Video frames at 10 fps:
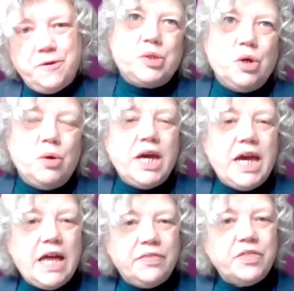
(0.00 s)
So I
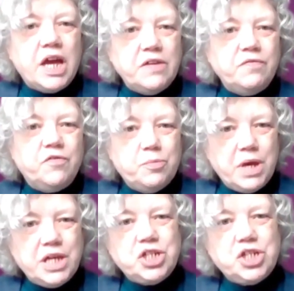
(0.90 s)
had that
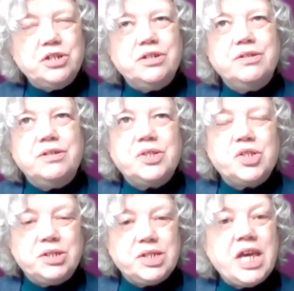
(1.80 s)
information
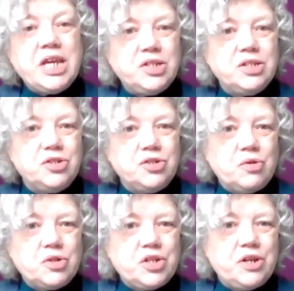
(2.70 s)
to take to the
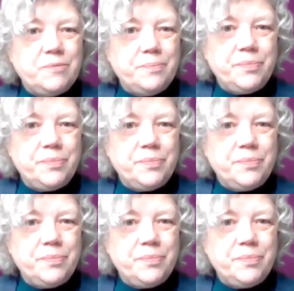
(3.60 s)
doctor.